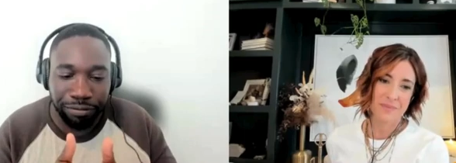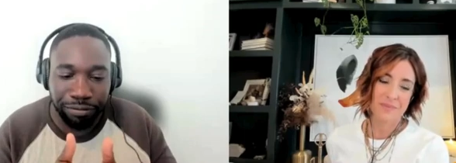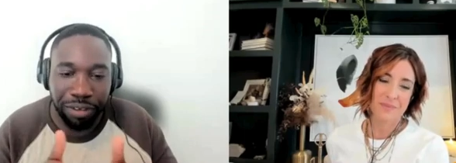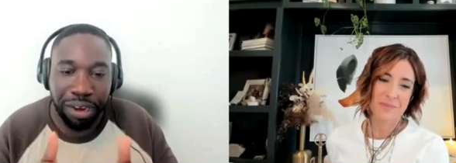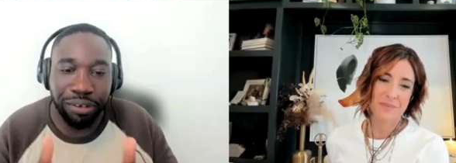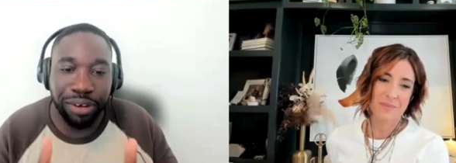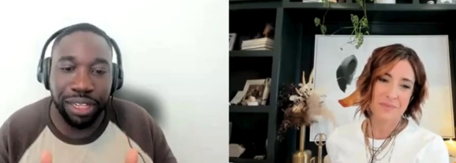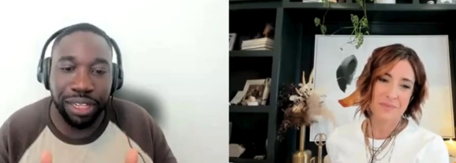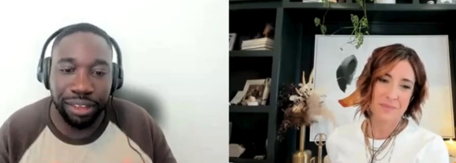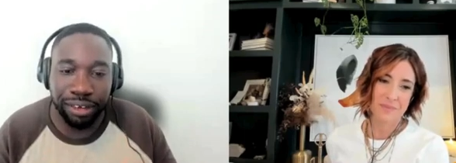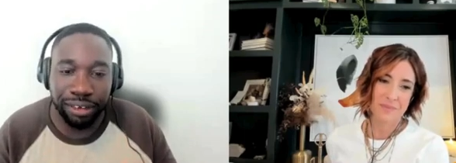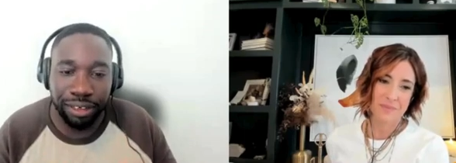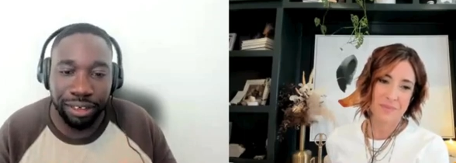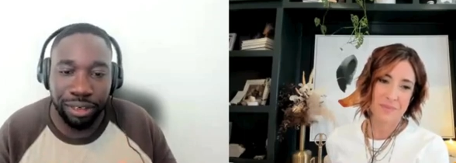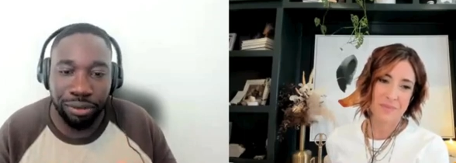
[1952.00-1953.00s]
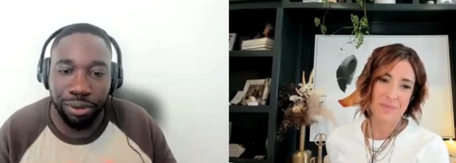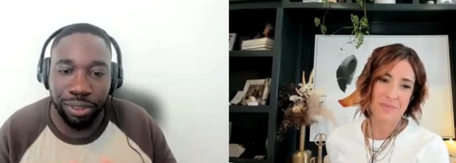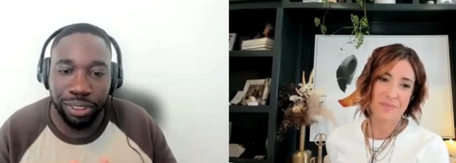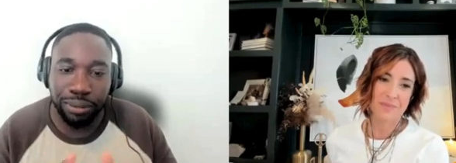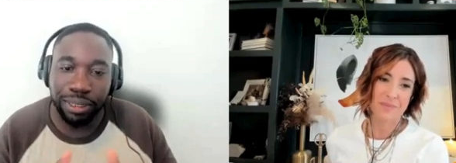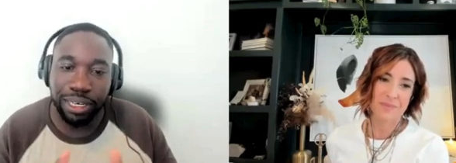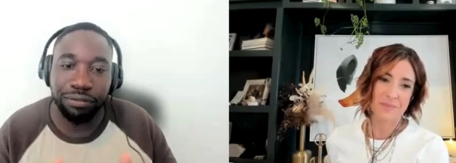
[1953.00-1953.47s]
Speaker 1: very clear to you or
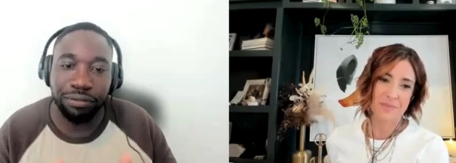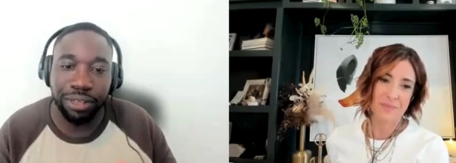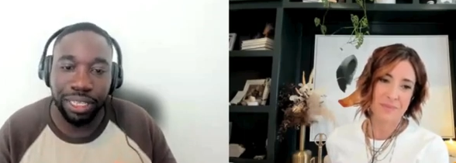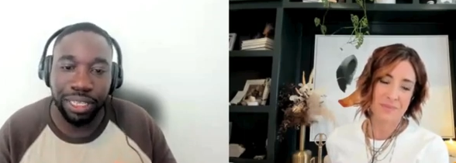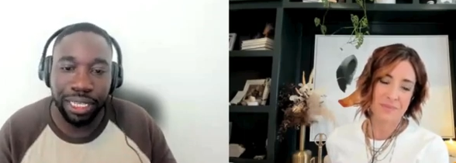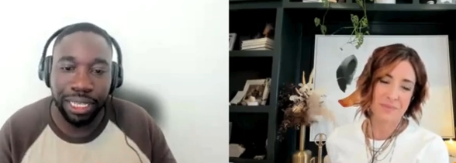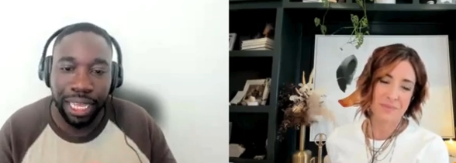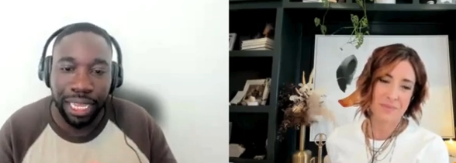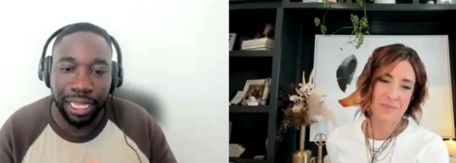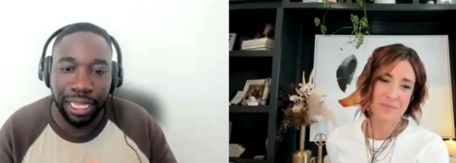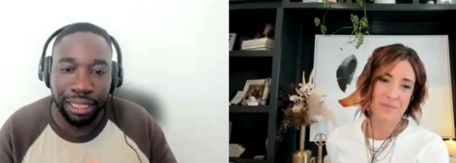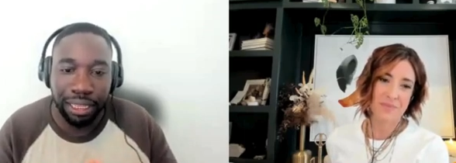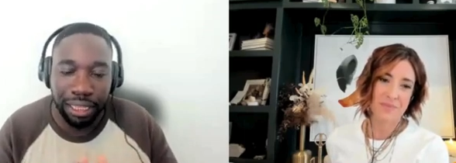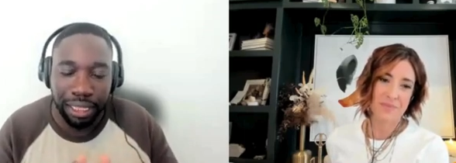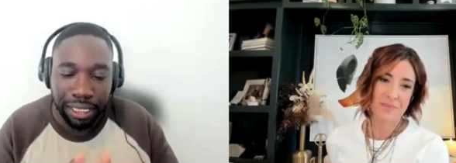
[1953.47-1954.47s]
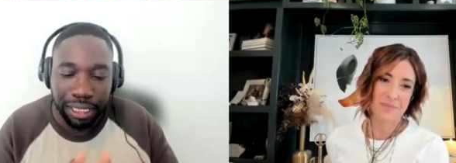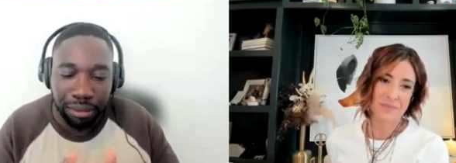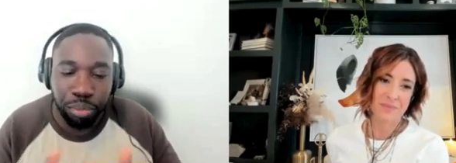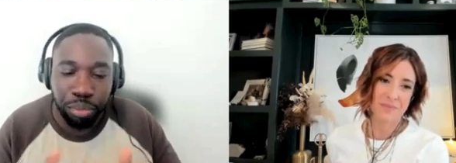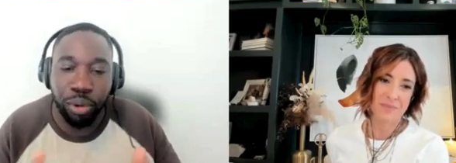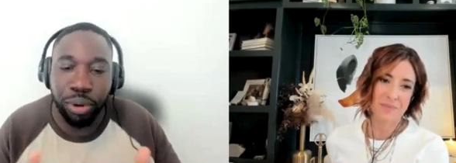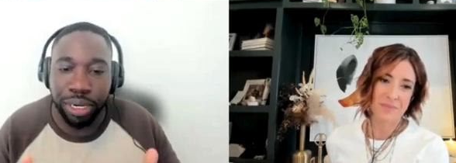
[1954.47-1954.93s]
something that's really like it's
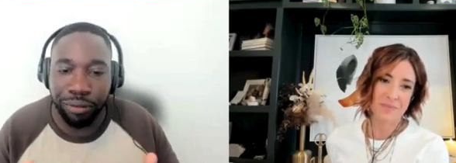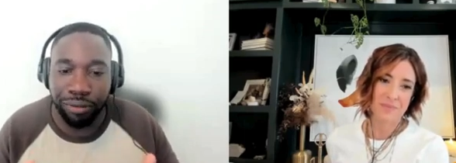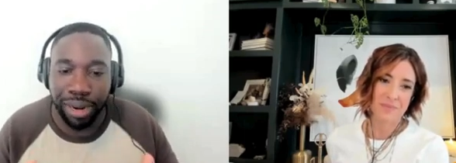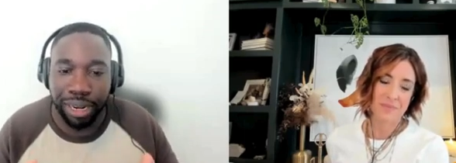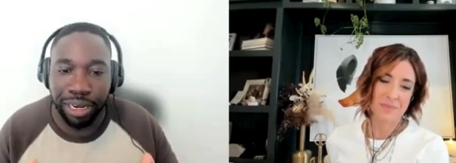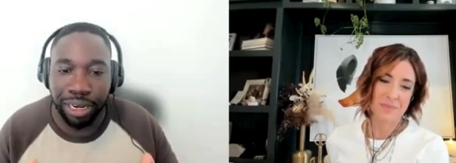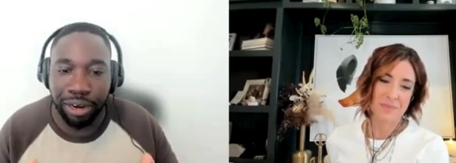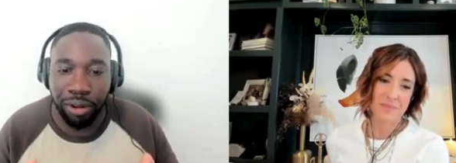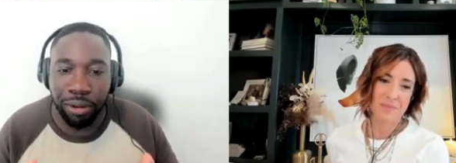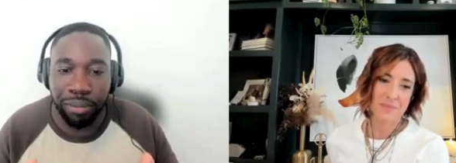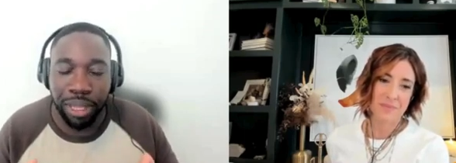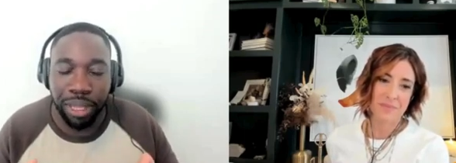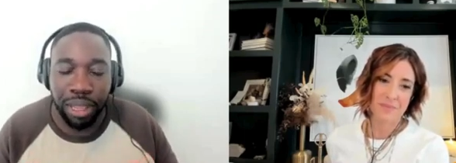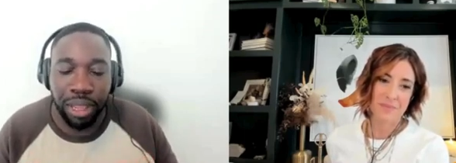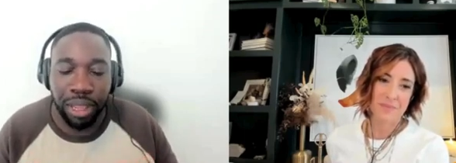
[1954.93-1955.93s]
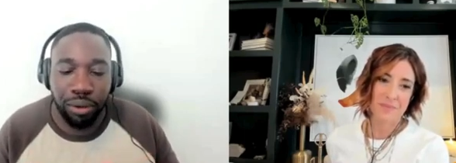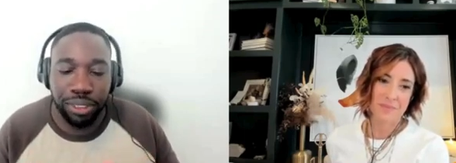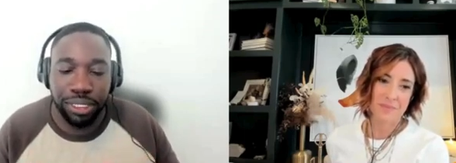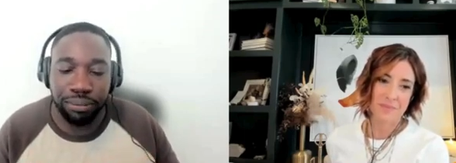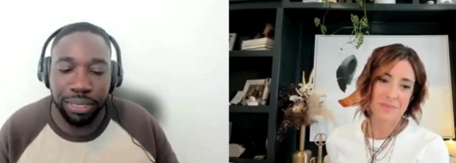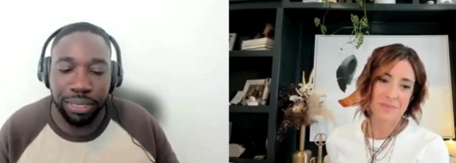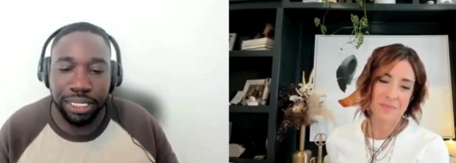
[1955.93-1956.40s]
important around it all what's the
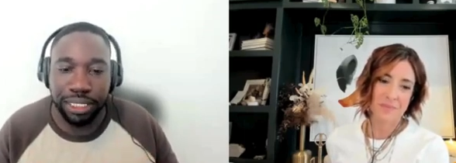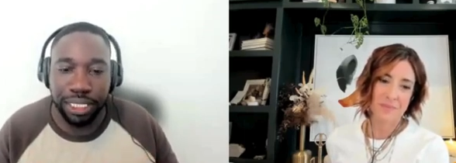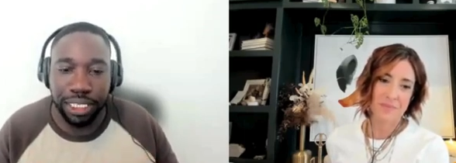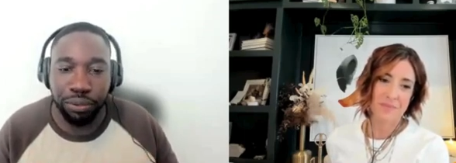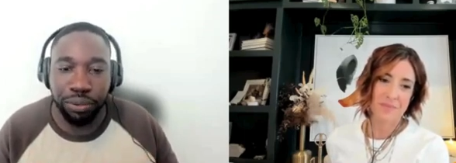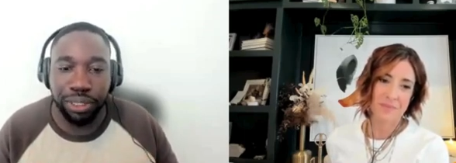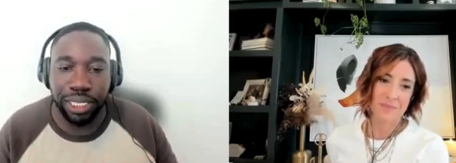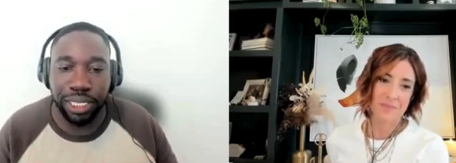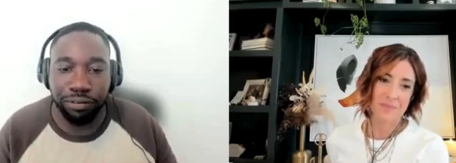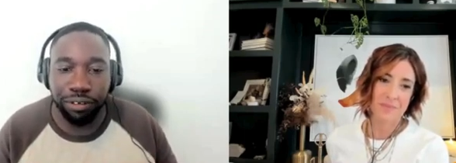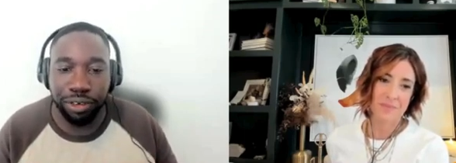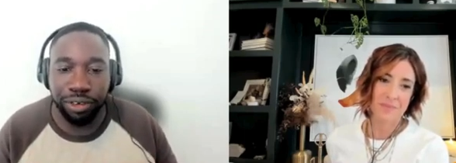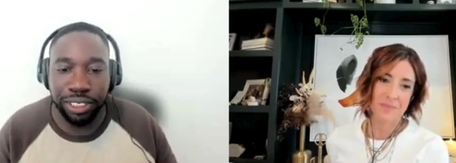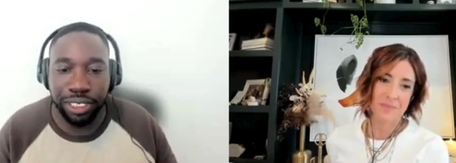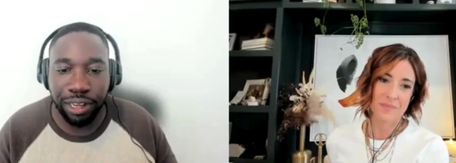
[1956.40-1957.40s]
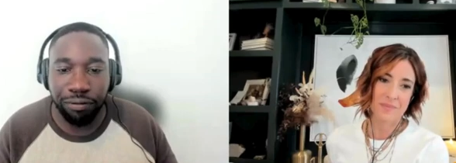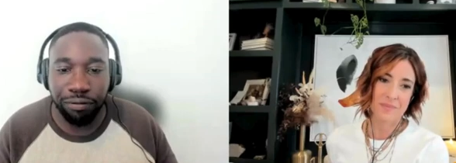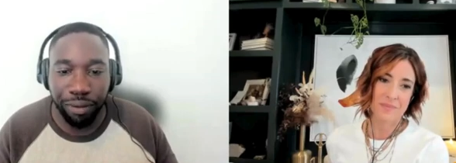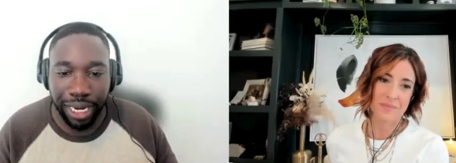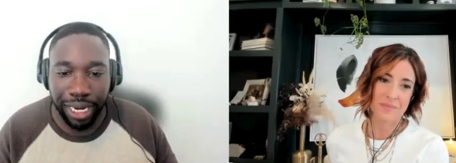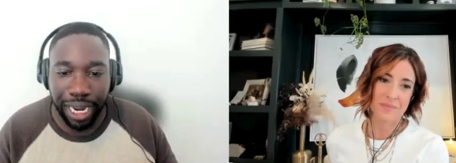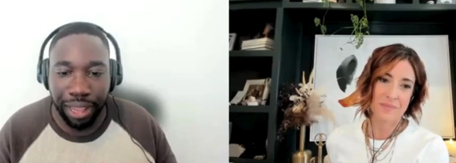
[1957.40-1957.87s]
mm-hmm. message that you would leave for yourself
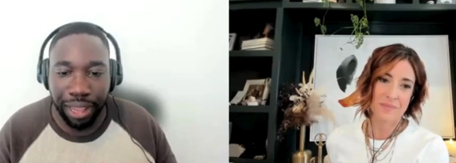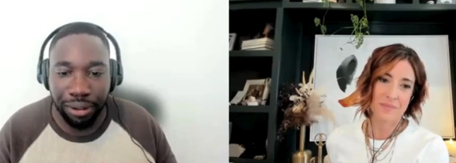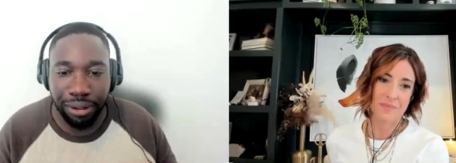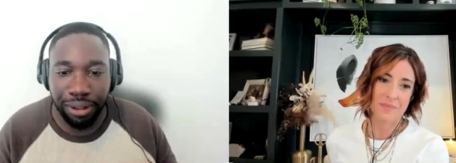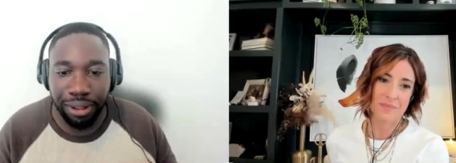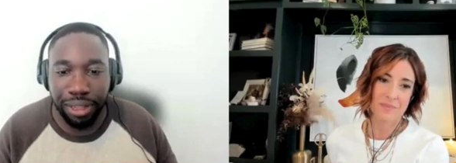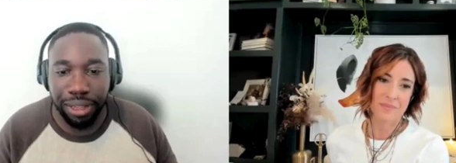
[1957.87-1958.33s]
right now